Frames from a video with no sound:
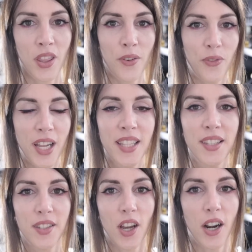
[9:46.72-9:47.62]
The
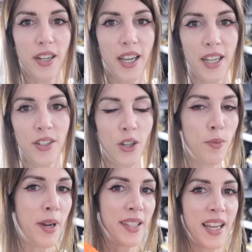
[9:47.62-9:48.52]
fronts are done.
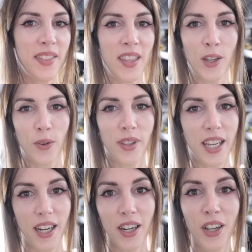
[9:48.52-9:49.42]
Don't mind that thing over
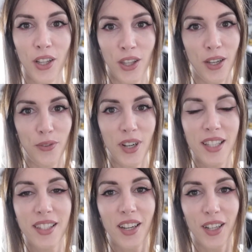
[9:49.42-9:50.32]
there. The
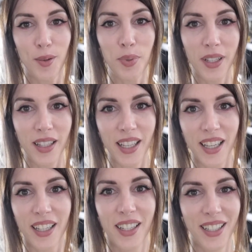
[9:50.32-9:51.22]
fronts are
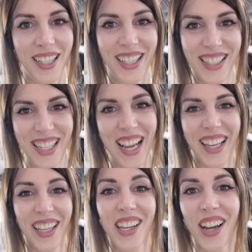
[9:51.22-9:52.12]
completely
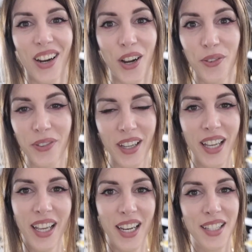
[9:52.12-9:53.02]
taken care of
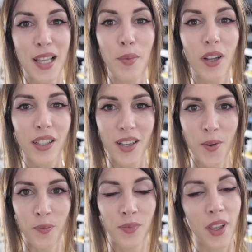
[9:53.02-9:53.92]
and assembled.
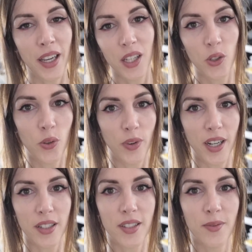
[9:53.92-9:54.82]
Now I gotta do the
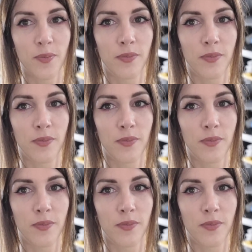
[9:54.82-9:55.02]
rears.